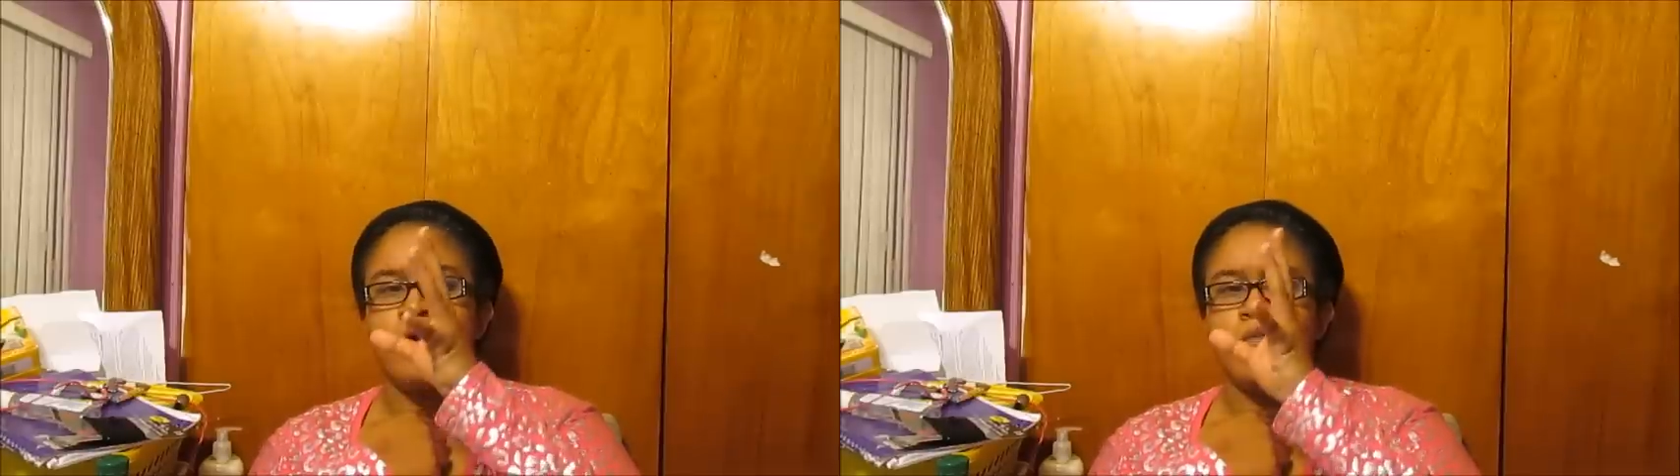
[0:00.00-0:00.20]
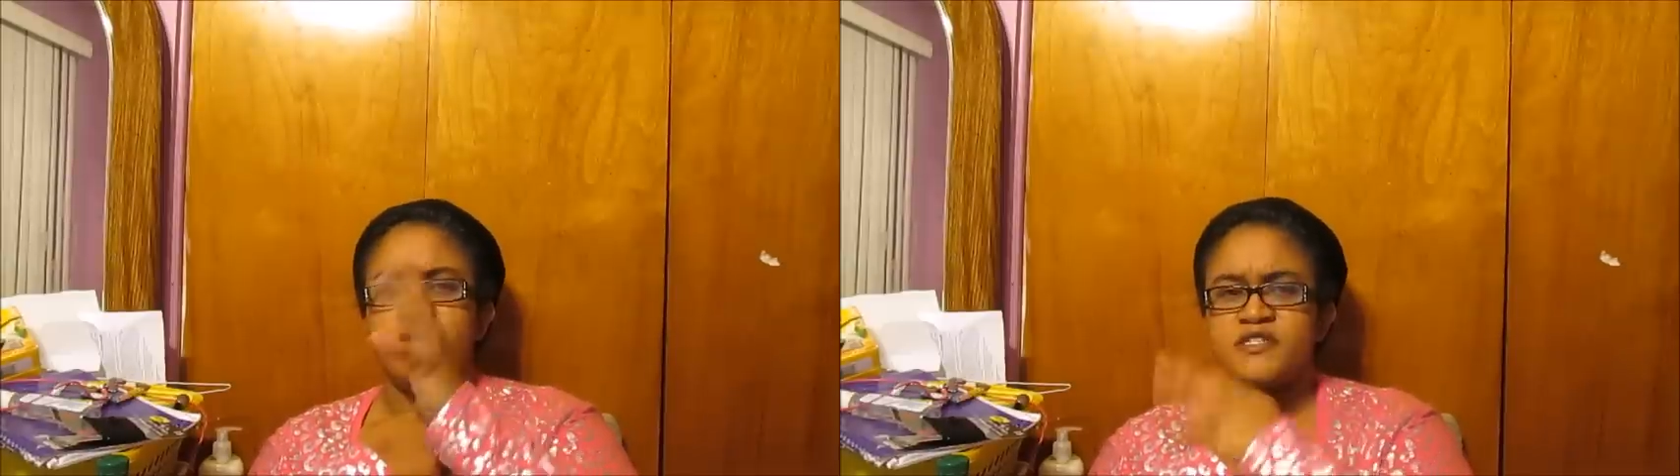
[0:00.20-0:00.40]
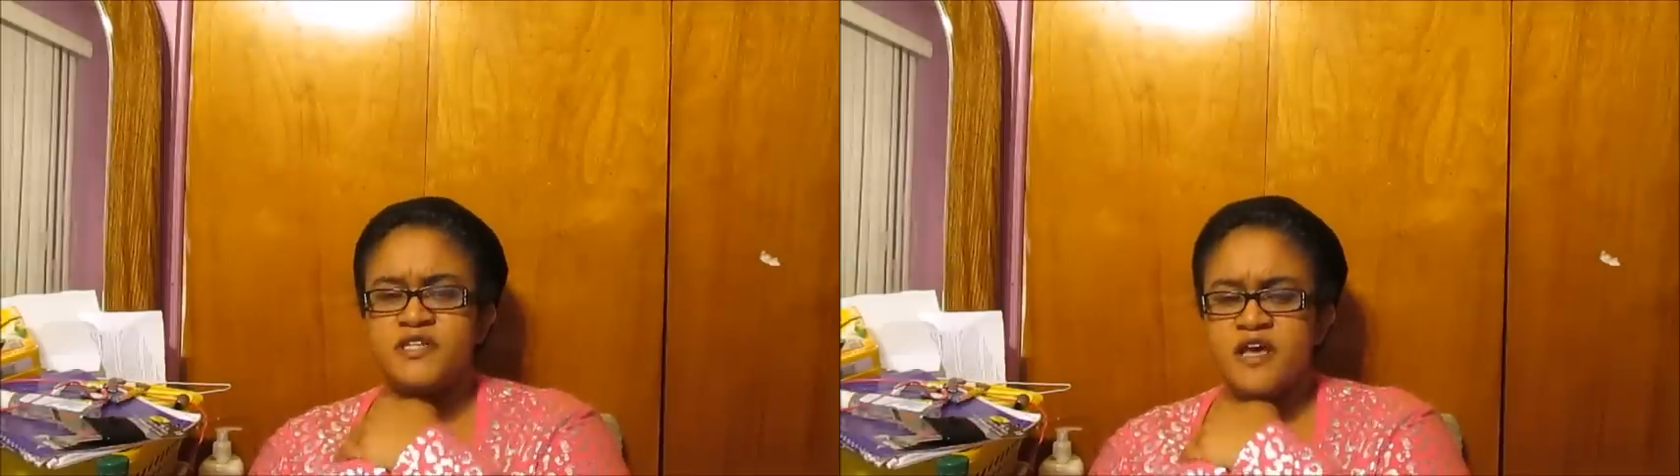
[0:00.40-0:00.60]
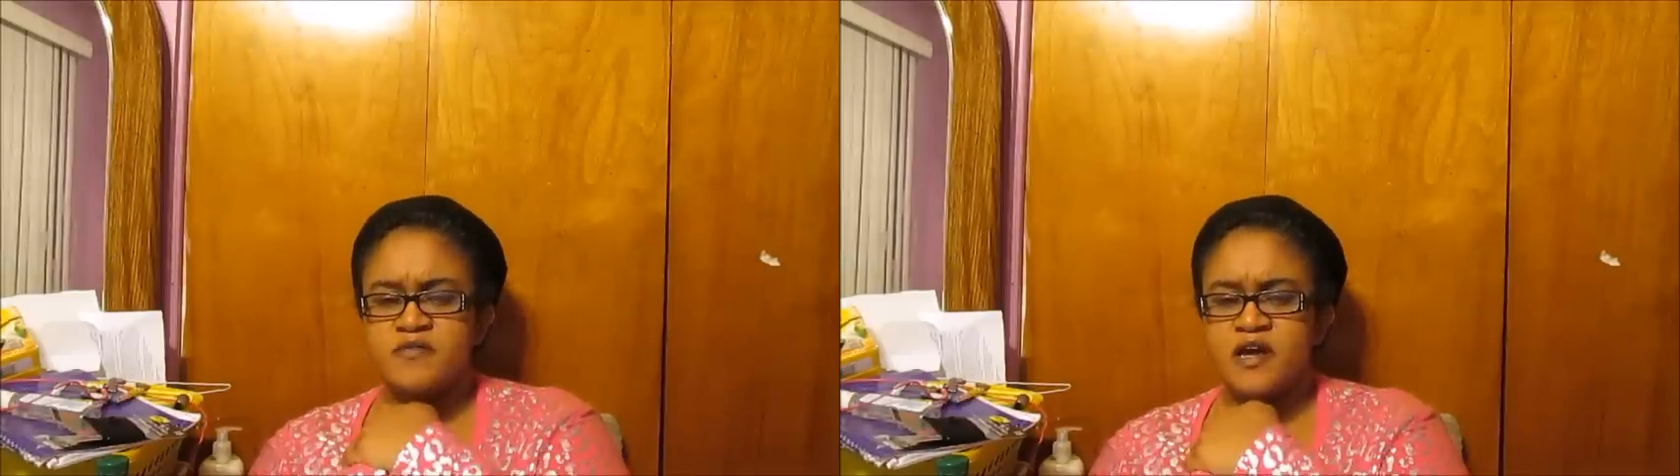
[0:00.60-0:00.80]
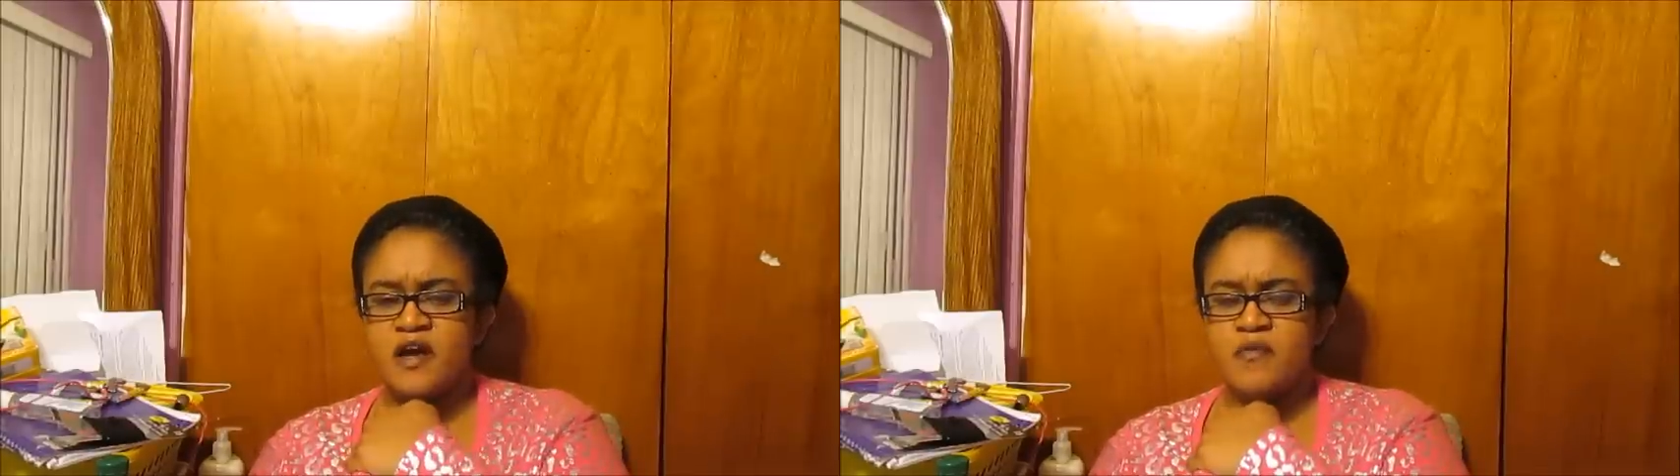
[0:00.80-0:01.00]
But at the
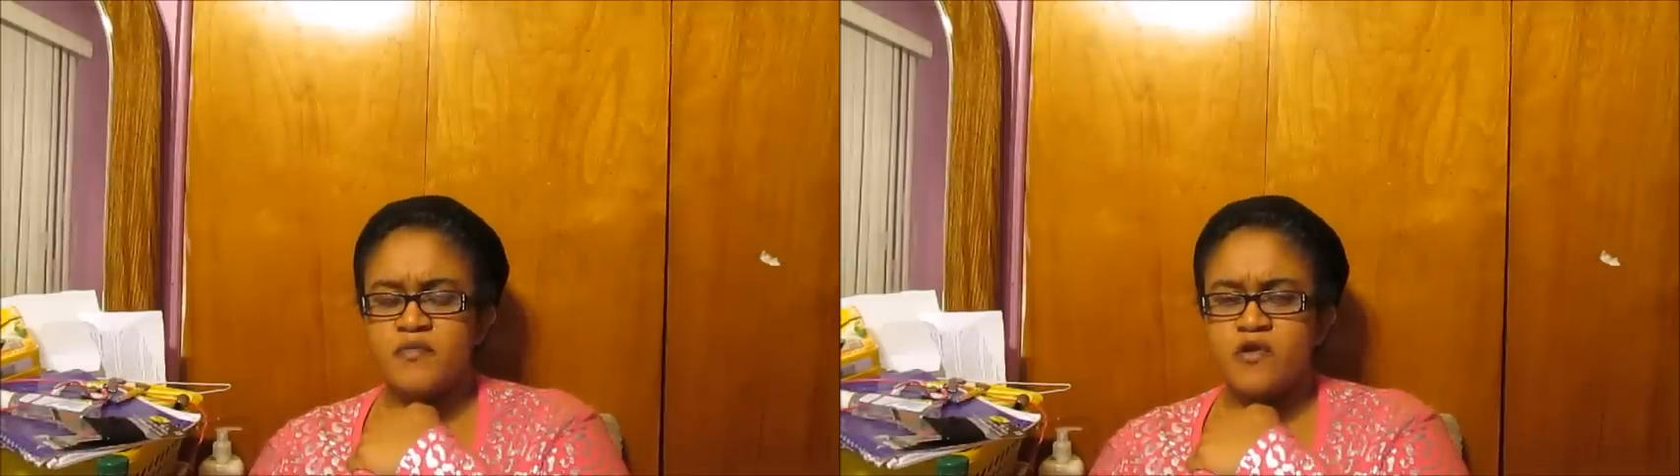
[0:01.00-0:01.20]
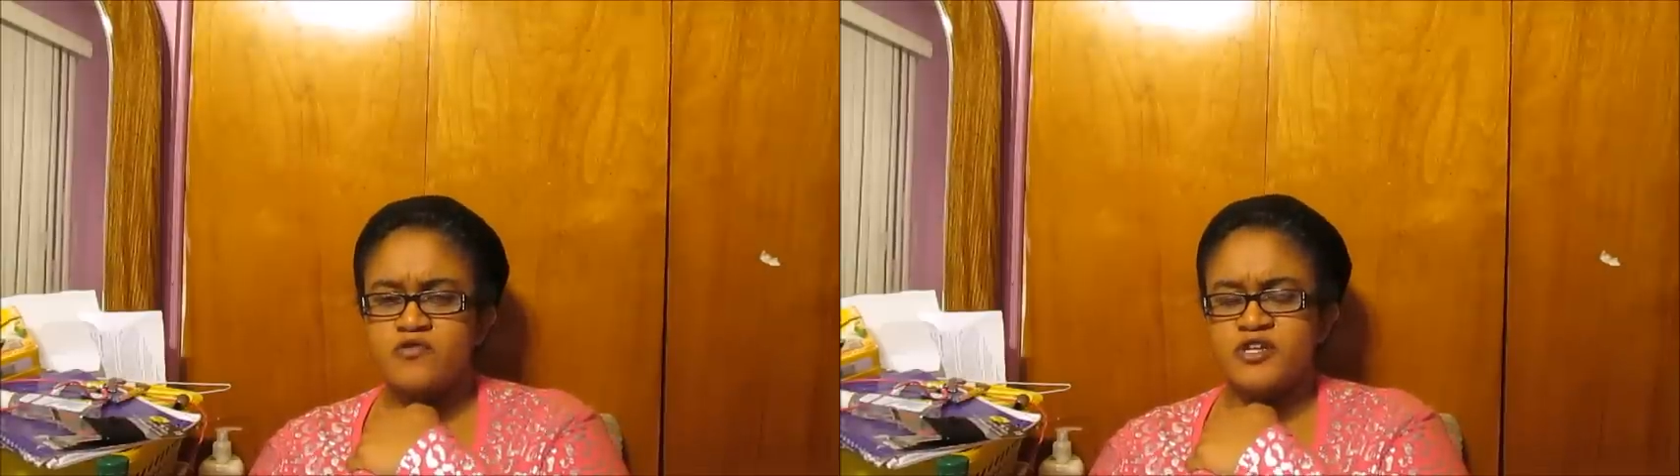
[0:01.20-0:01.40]
same time, though,